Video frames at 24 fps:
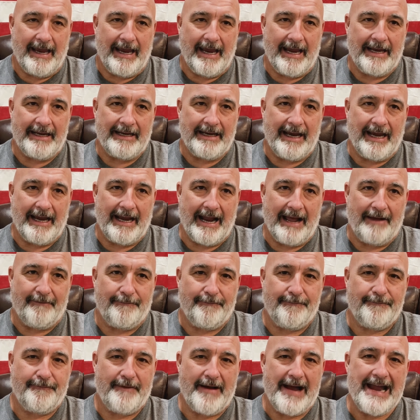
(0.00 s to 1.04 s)
And I
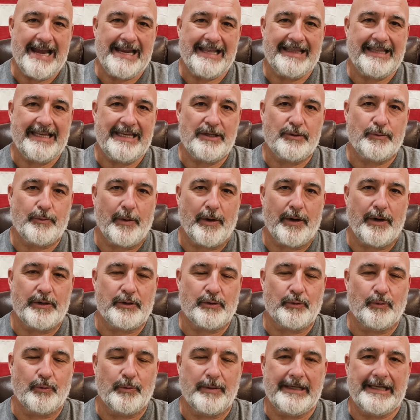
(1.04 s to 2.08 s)
find these
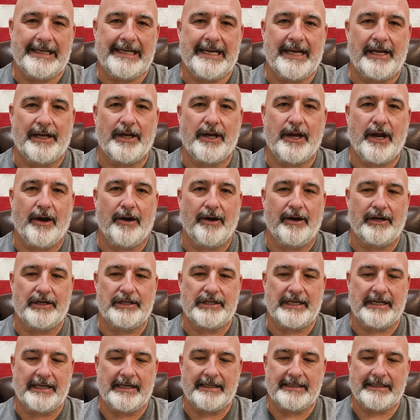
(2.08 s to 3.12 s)
words really
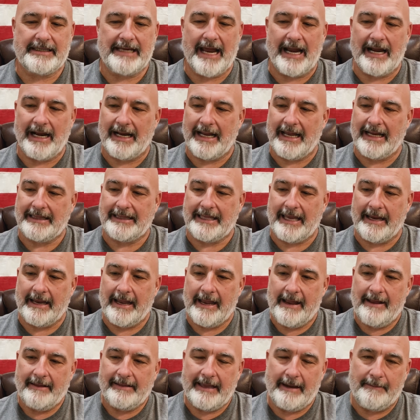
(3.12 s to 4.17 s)
encouraging. It's kind of like
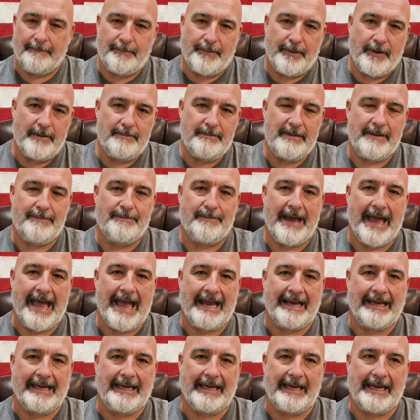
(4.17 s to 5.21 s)
they put me
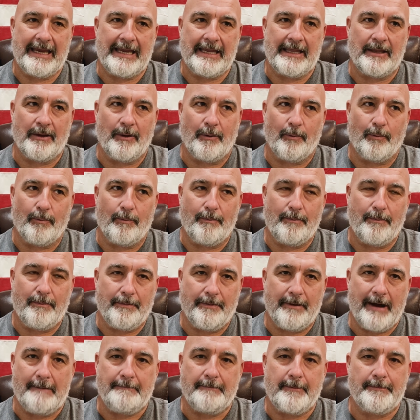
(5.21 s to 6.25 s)
back in the
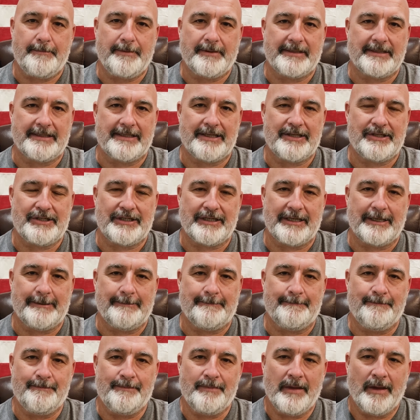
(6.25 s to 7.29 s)
proper
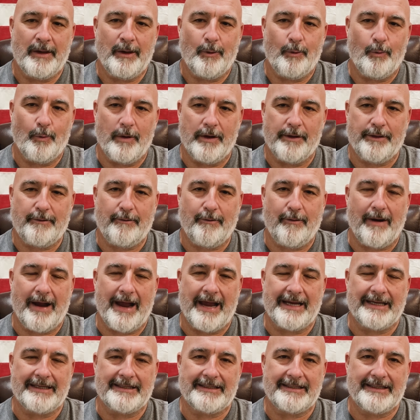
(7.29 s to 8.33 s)
position with
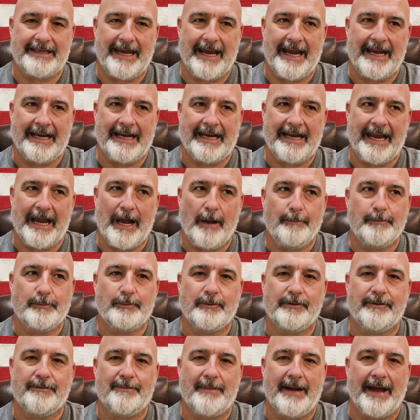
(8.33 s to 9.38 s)
Christ, and it helps
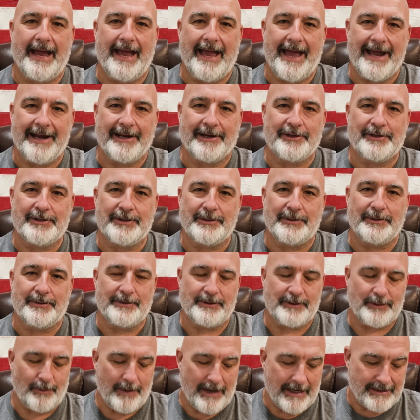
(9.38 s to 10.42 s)
with my attitude.
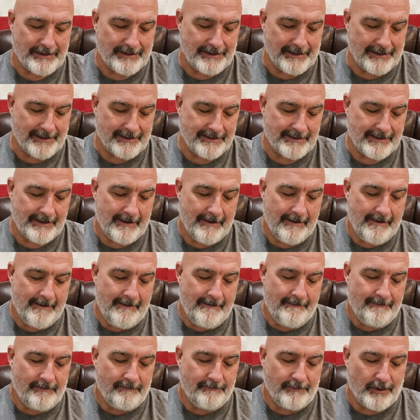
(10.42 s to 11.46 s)
So watch this,
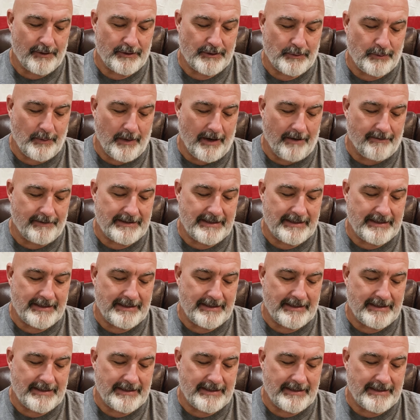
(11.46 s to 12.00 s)
verse 12.